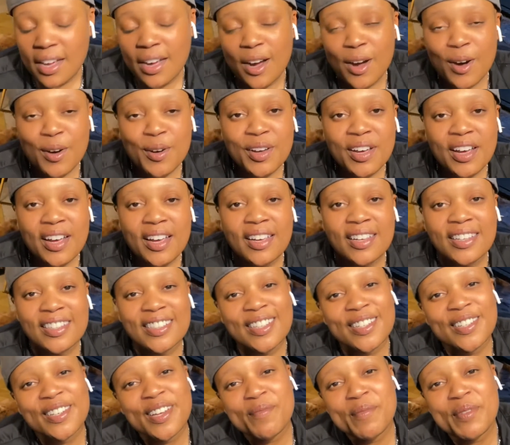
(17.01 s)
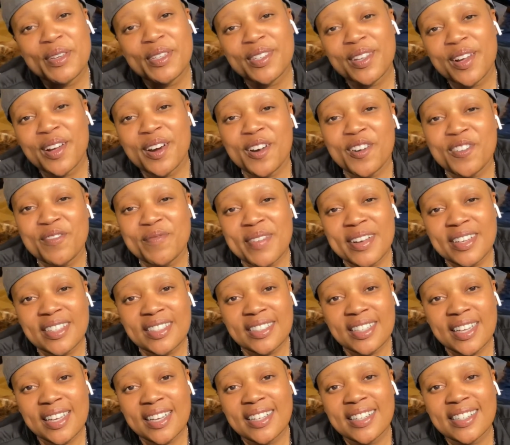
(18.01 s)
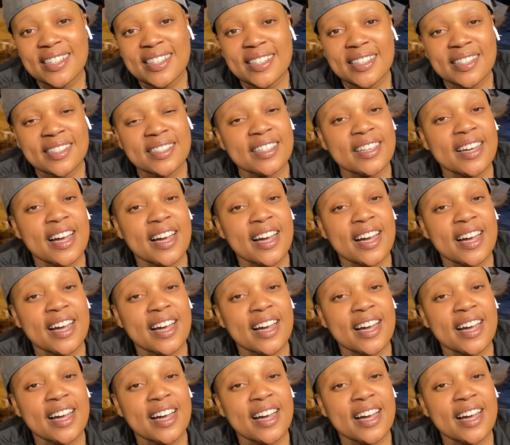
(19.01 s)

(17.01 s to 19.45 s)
Okay, so let me start off by saying this.